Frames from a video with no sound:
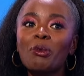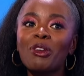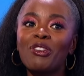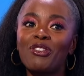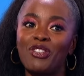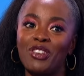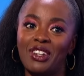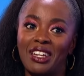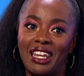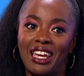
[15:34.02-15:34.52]
being
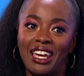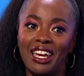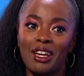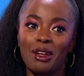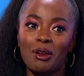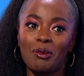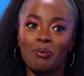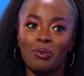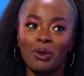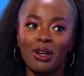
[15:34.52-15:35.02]
funny,
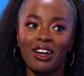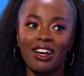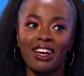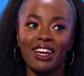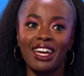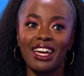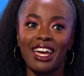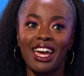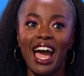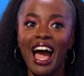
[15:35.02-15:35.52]
but
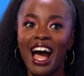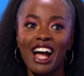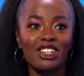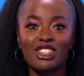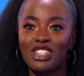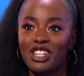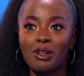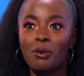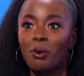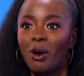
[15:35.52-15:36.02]
it
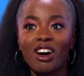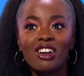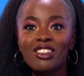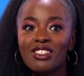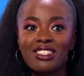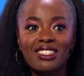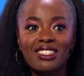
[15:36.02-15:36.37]
actually was.